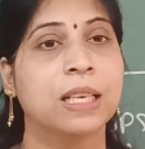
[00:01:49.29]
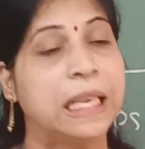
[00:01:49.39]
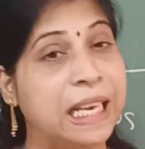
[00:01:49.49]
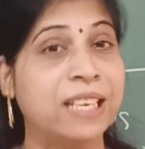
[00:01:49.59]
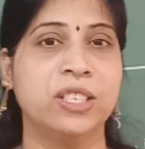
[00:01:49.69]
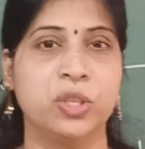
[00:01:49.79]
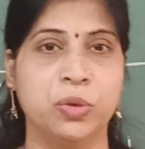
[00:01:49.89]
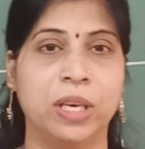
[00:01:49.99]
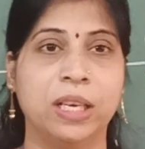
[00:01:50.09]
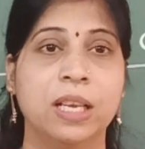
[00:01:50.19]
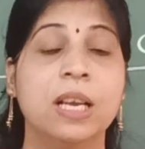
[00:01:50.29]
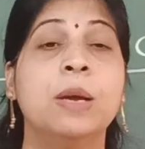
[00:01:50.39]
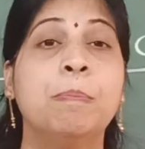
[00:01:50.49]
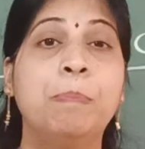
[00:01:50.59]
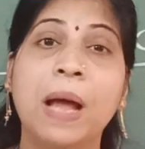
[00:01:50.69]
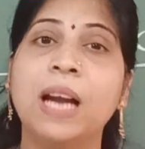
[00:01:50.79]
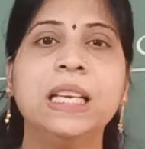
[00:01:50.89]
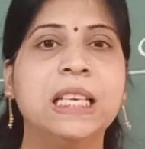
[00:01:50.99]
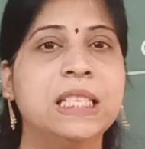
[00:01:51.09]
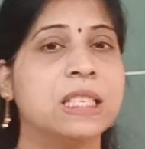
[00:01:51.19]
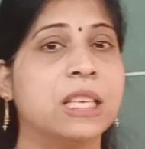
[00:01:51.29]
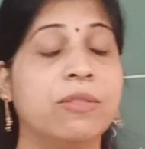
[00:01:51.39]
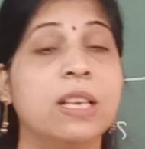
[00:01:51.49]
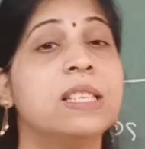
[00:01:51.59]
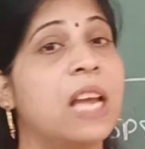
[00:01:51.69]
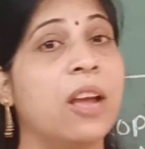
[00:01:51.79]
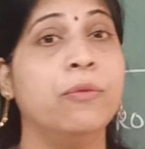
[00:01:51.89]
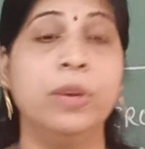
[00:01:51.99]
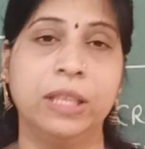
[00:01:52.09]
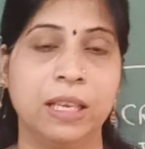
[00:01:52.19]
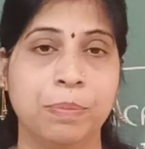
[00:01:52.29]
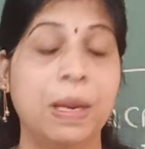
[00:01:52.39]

Correct student. Plant give us everything.